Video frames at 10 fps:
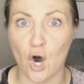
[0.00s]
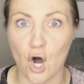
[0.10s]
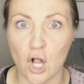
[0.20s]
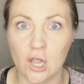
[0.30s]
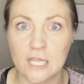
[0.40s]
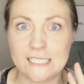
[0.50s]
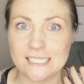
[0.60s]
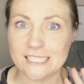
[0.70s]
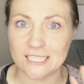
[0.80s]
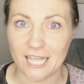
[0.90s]

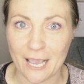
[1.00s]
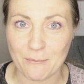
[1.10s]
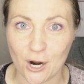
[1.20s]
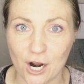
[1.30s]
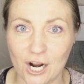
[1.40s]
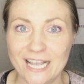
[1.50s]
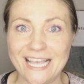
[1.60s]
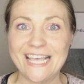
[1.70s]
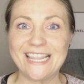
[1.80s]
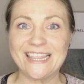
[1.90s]
Full
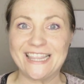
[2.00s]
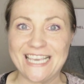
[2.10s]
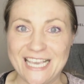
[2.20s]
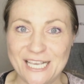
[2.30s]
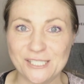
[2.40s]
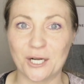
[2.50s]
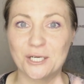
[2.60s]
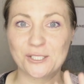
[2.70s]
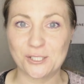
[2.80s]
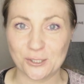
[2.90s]
disclaimer,
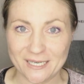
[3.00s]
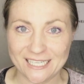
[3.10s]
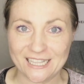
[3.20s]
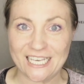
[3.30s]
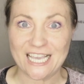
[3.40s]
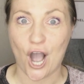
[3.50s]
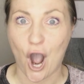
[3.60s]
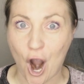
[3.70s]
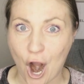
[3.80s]
these are strictly